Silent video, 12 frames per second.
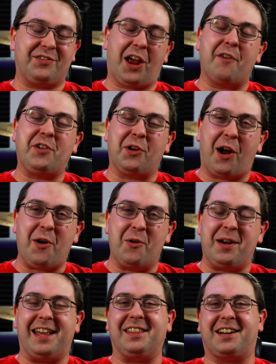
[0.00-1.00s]
of your
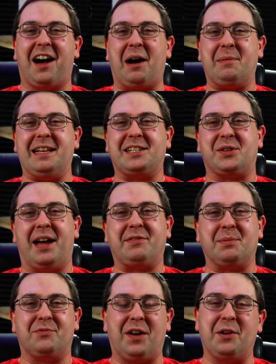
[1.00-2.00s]
own in the comments, so have
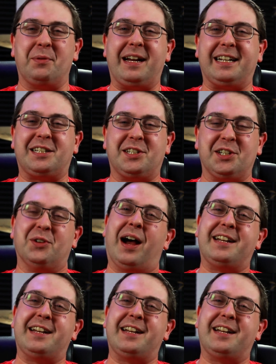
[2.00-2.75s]
some fun reading to do.